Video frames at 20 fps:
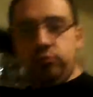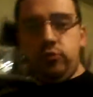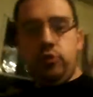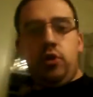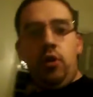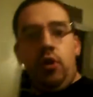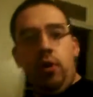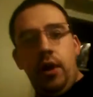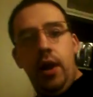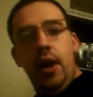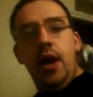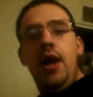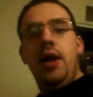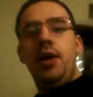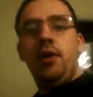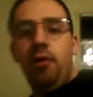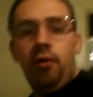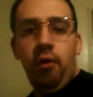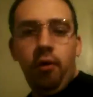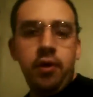Kurt
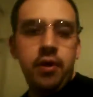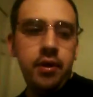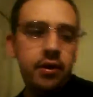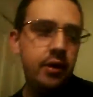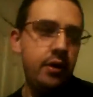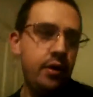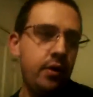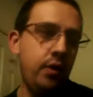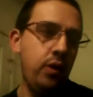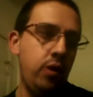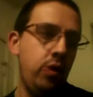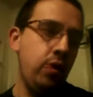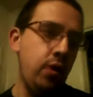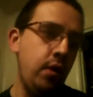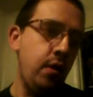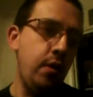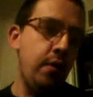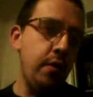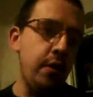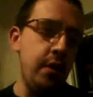Angle
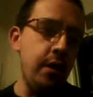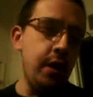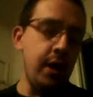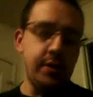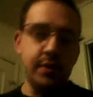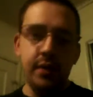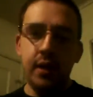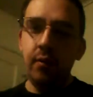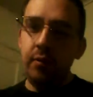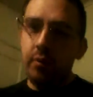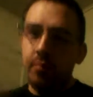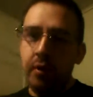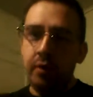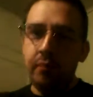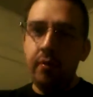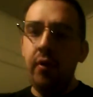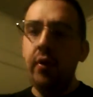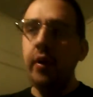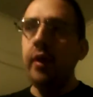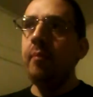as he did with Mick
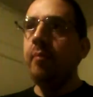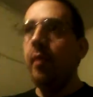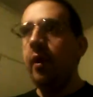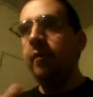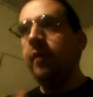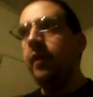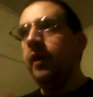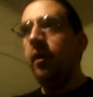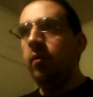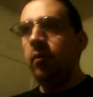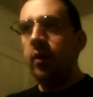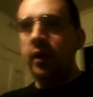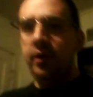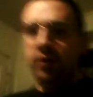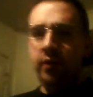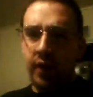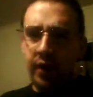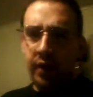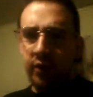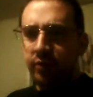Foley. But if he didn't want to
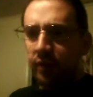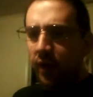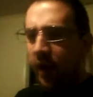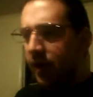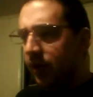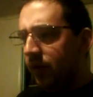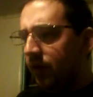do that, that's fine.